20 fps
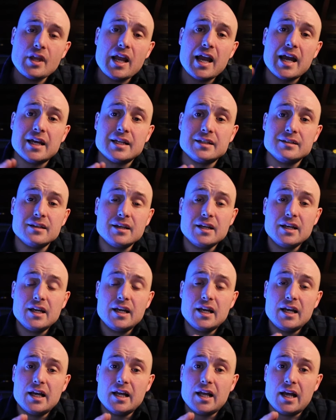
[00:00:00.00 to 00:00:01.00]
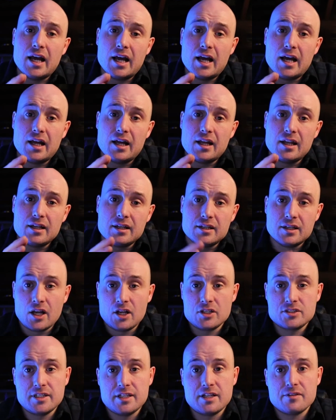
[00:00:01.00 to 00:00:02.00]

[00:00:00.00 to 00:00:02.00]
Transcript: And Lastly,